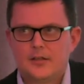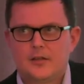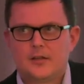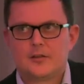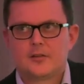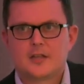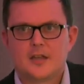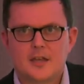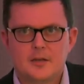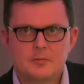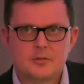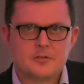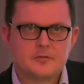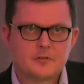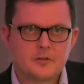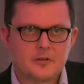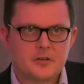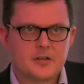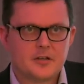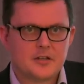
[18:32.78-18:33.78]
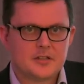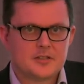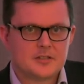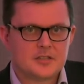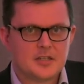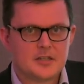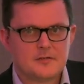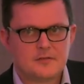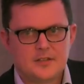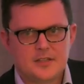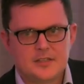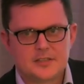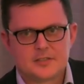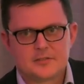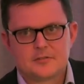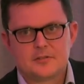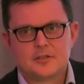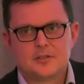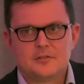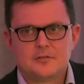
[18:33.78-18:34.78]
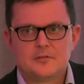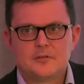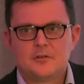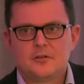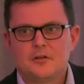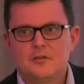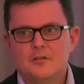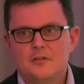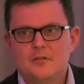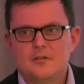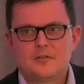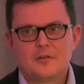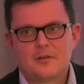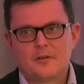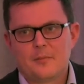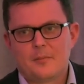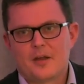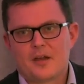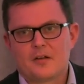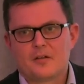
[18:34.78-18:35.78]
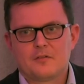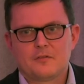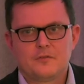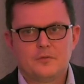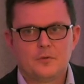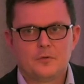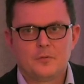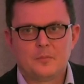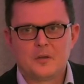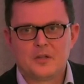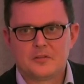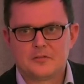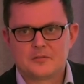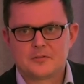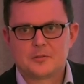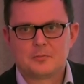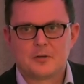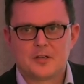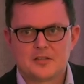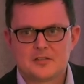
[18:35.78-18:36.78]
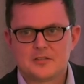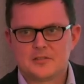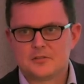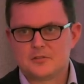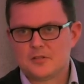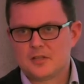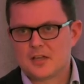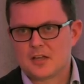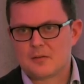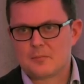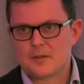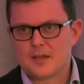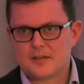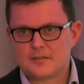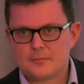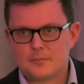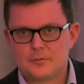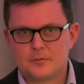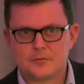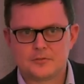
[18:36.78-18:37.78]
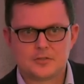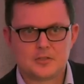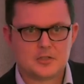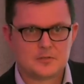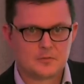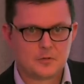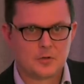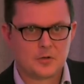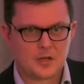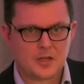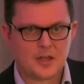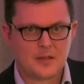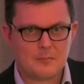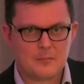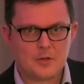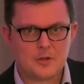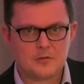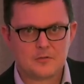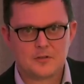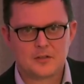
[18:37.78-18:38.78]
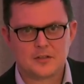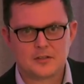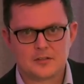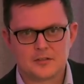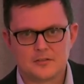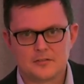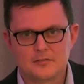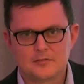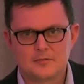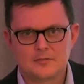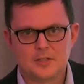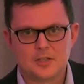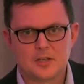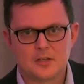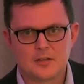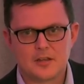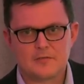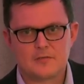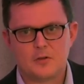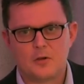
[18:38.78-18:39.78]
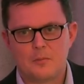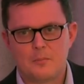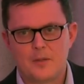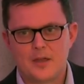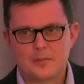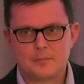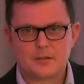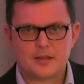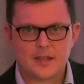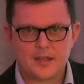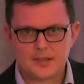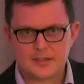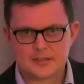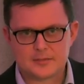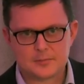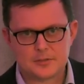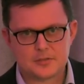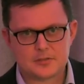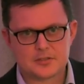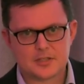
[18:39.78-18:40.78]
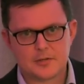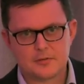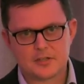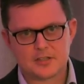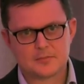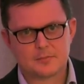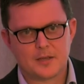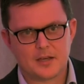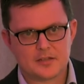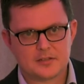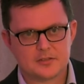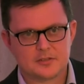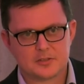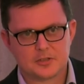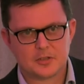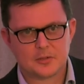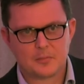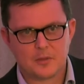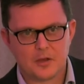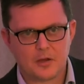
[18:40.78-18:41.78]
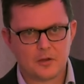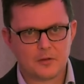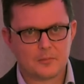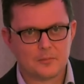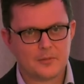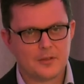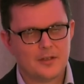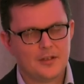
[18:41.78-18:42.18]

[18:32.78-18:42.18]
okay, well, you've got a 90-day visa and you've got about 4 months to wait until you get a passport, so you've got to get moving. And they've not made plans because they were expecting to come home.